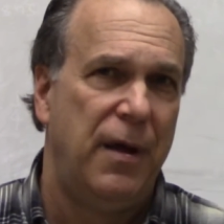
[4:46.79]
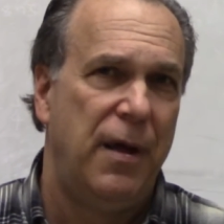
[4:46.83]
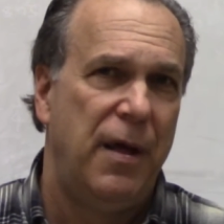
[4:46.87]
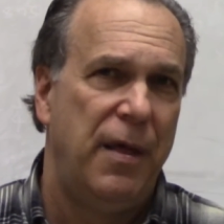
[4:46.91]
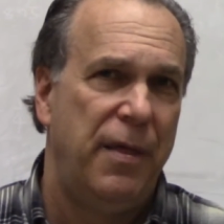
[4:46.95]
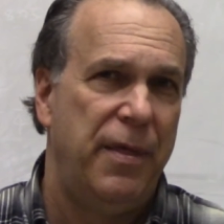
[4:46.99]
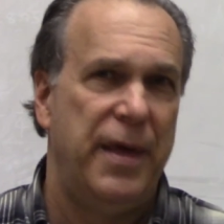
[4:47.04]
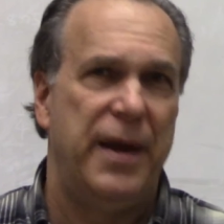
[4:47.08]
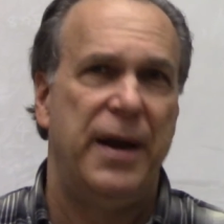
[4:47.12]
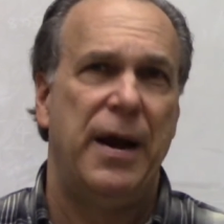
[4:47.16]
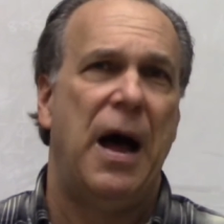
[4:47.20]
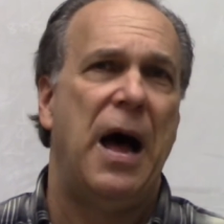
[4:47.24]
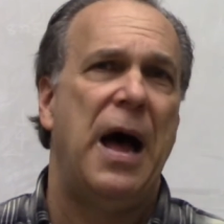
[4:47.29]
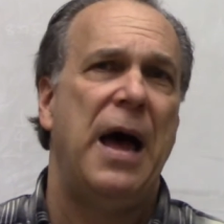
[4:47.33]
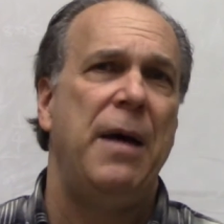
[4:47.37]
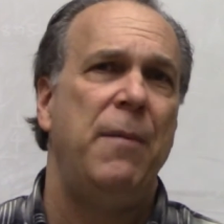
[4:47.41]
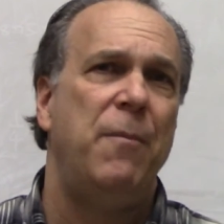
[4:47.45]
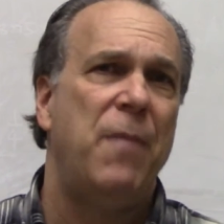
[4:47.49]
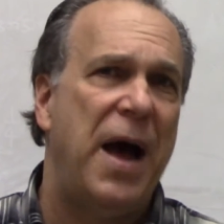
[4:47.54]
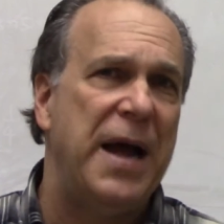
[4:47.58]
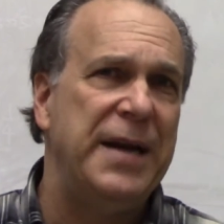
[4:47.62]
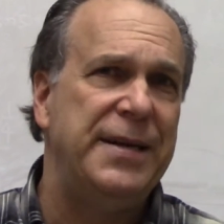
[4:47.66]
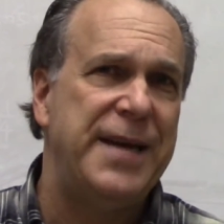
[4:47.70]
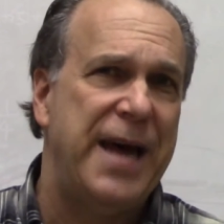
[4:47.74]
that
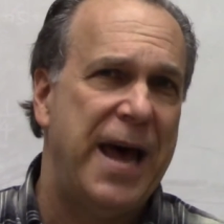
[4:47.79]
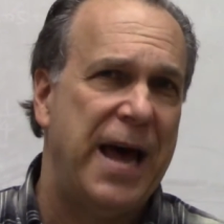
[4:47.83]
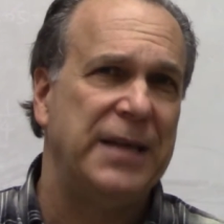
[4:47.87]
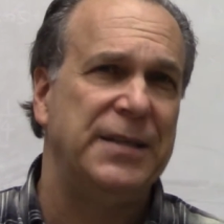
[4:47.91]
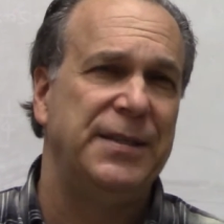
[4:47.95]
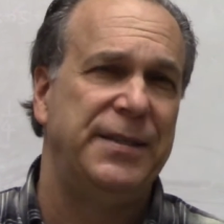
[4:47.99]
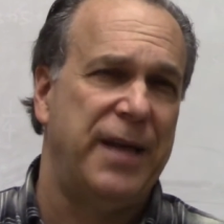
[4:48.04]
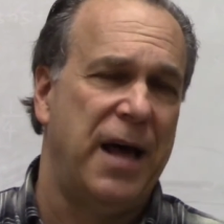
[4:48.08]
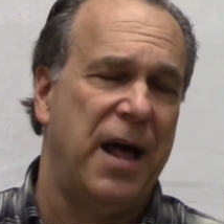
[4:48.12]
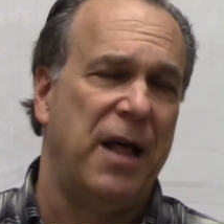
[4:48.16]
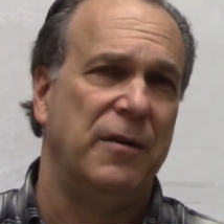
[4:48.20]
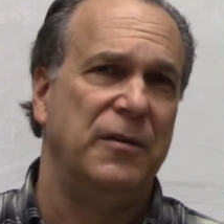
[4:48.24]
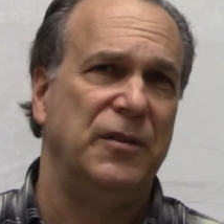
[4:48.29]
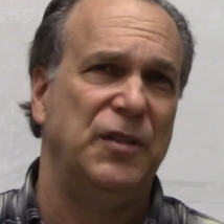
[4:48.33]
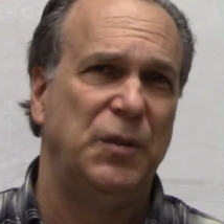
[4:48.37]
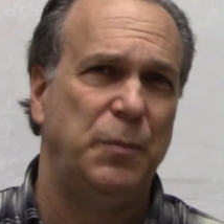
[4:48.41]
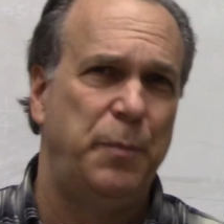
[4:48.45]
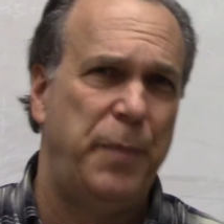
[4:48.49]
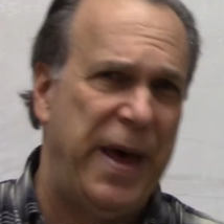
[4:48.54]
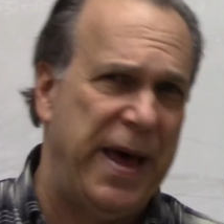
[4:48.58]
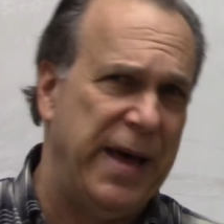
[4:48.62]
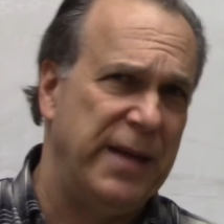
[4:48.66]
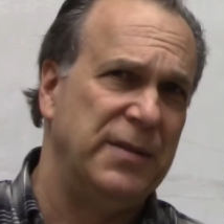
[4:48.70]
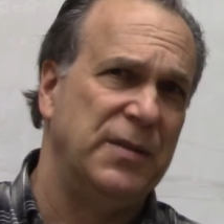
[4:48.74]
my tax dollars
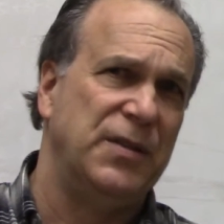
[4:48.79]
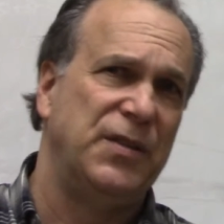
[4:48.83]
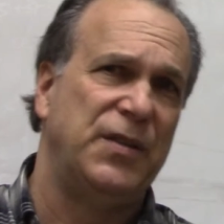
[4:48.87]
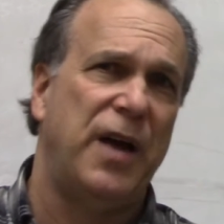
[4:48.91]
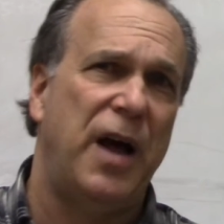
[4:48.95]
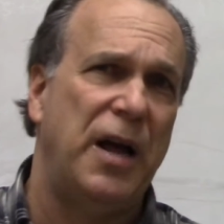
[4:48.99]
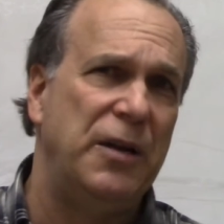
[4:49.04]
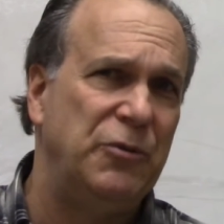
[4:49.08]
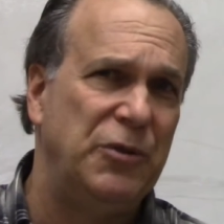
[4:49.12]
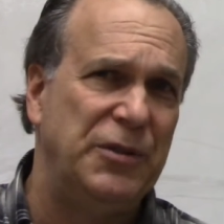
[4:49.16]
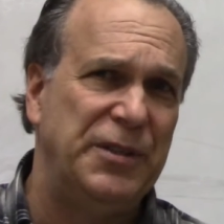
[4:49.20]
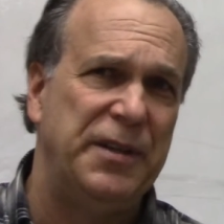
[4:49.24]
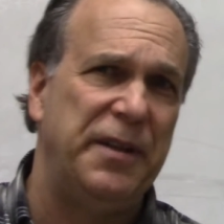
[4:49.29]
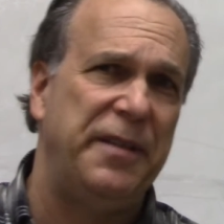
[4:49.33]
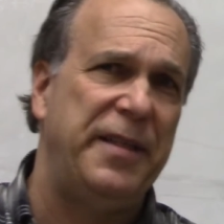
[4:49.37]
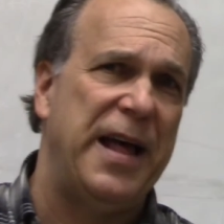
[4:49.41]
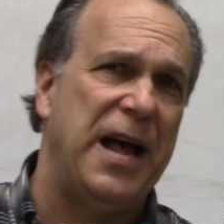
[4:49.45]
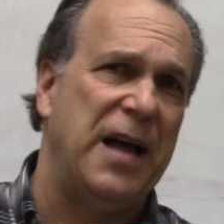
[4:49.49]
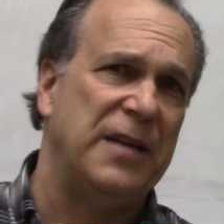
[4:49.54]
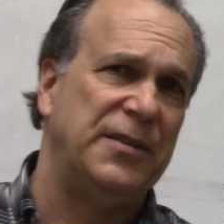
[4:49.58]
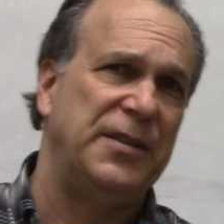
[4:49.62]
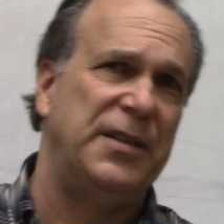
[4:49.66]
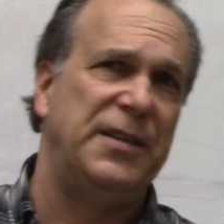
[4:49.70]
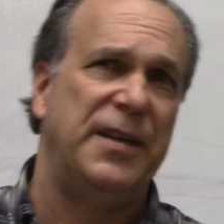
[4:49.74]
spends hundreds of
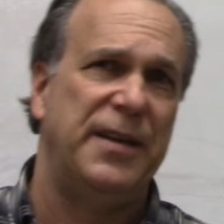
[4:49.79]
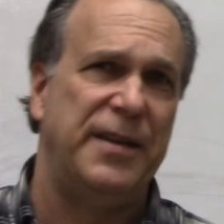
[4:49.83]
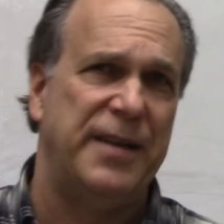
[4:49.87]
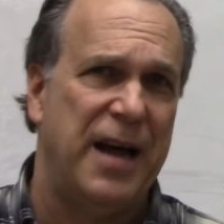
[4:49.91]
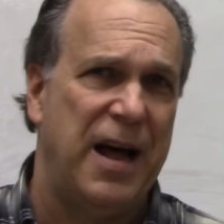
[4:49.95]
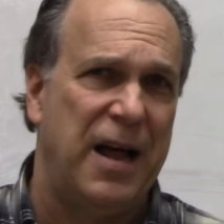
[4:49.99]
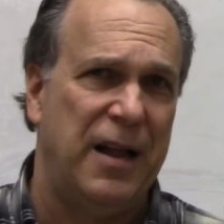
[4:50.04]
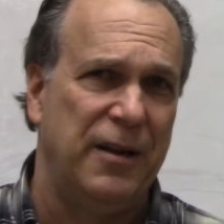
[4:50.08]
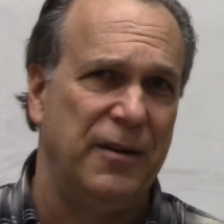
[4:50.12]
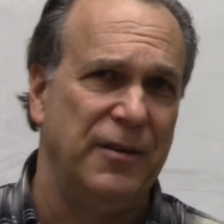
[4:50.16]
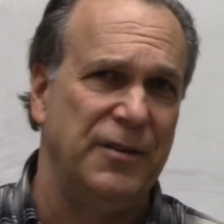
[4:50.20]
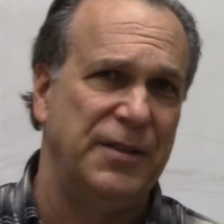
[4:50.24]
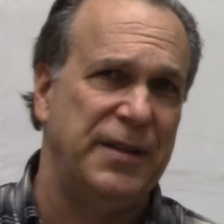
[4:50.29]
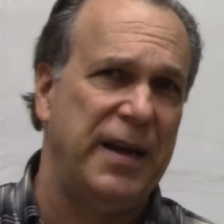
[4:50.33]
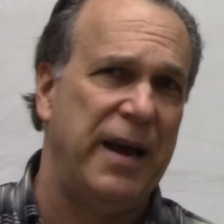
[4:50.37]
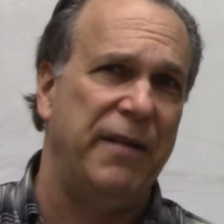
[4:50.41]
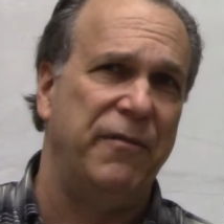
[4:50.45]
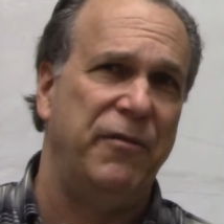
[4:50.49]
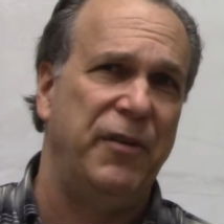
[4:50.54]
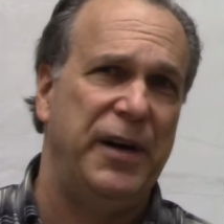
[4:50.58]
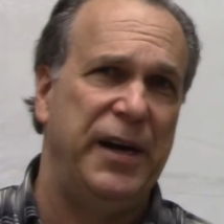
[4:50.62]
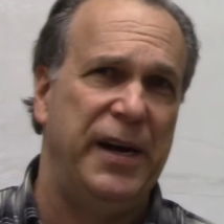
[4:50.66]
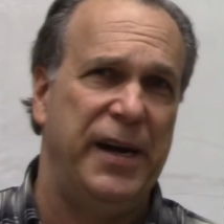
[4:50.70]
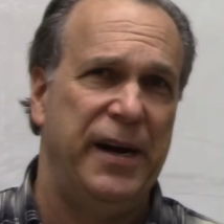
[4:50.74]
thousands of dollars
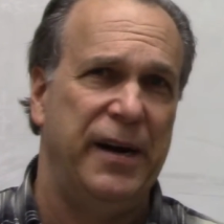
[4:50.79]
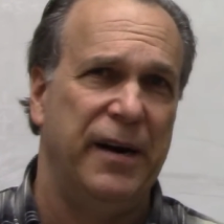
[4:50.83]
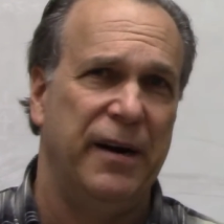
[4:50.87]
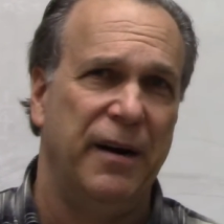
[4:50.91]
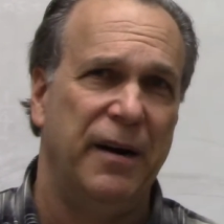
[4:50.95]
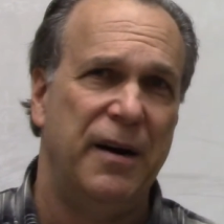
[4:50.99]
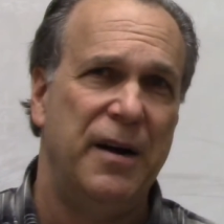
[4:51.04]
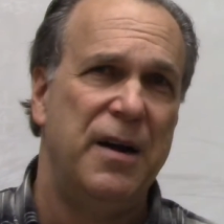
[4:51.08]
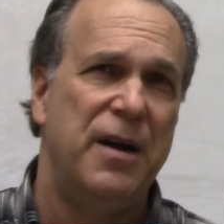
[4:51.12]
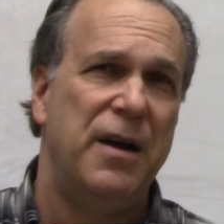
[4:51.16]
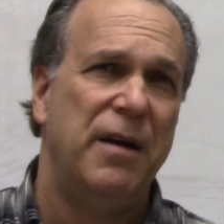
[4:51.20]
every year